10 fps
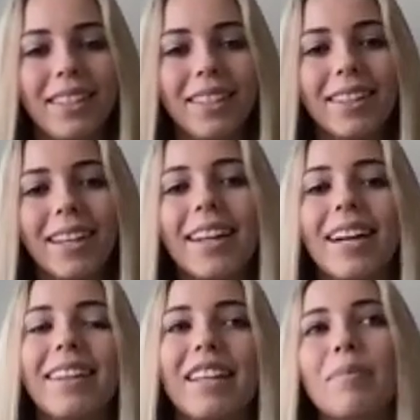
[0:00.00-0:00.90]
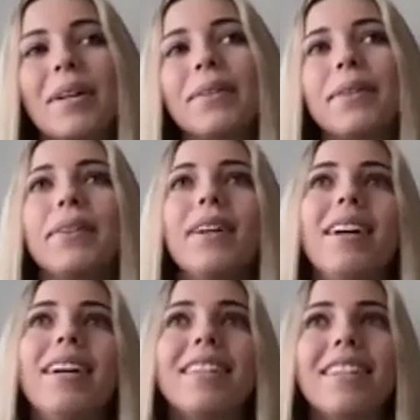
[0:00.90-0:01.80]
And like I had like my whole
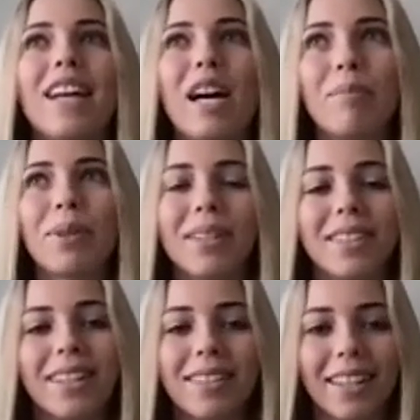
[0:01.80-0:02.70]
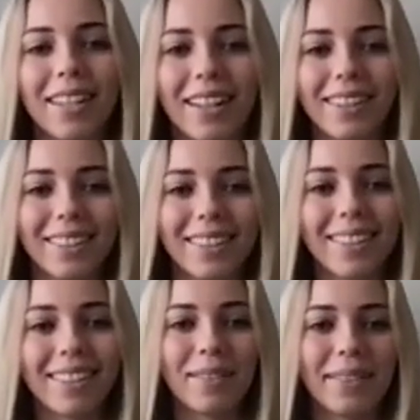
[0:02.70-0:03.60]
design process laid out so I
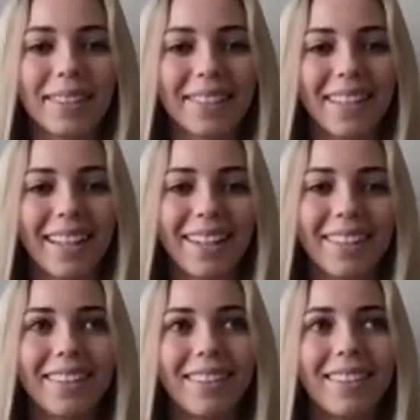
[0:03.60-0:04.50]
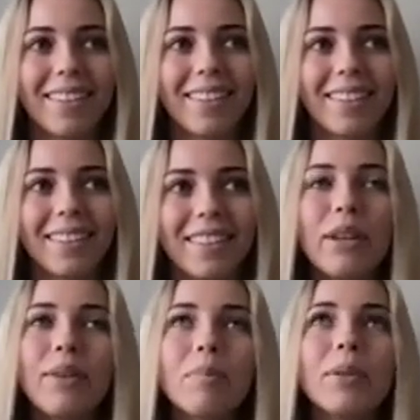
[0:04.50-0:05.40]
could speak to that. And so
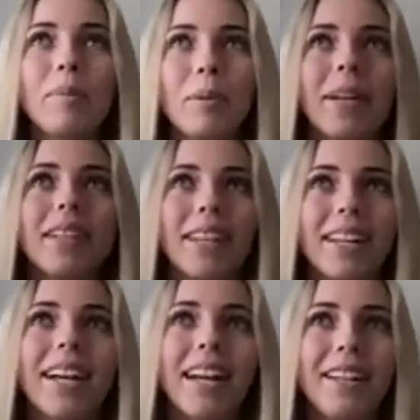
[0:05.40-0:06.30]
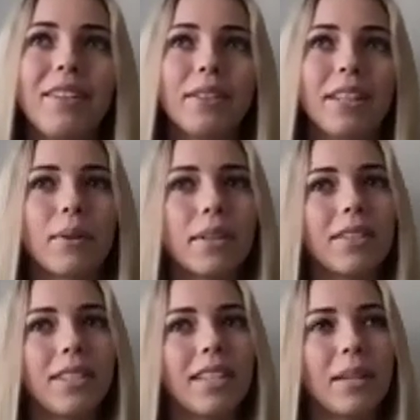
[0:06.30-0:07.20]
I was pretty prepared. Like I kind of knew like
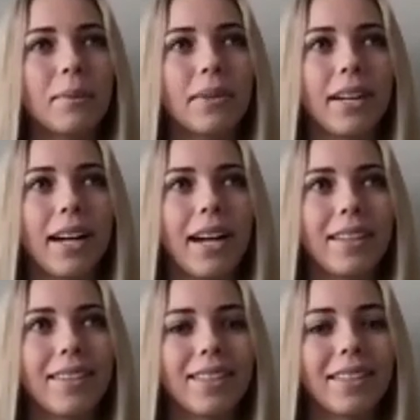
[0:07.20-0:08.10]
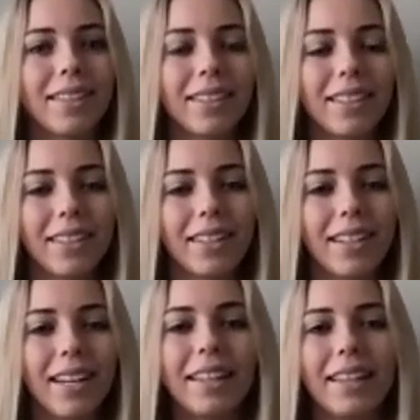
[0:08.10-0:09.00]
questions they would ask.
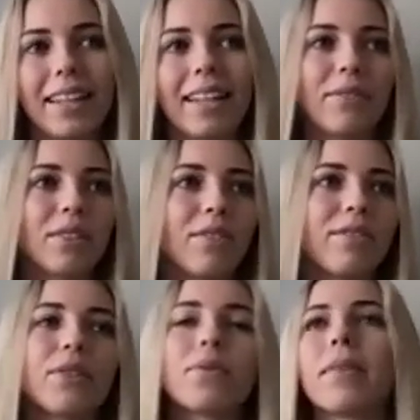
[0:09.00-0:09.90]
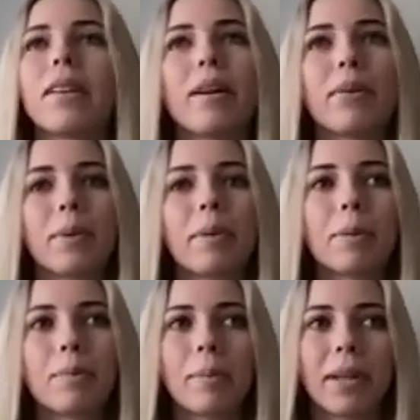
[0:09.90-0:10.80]
And then like after the first one, then I was way more
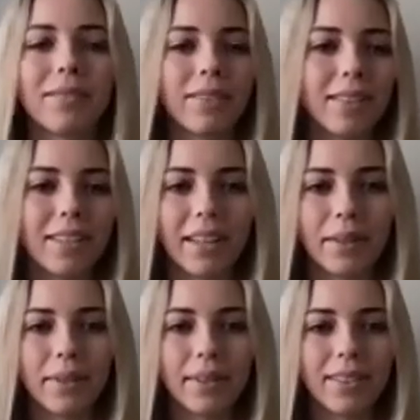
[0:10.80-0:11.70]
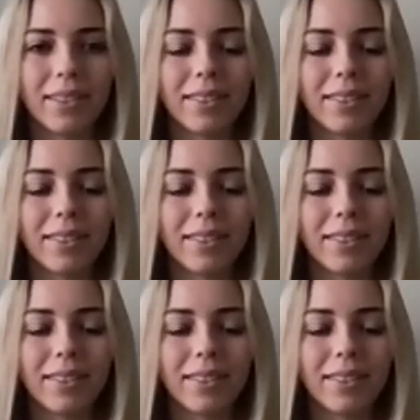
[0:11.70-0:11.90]
prepared for the second one.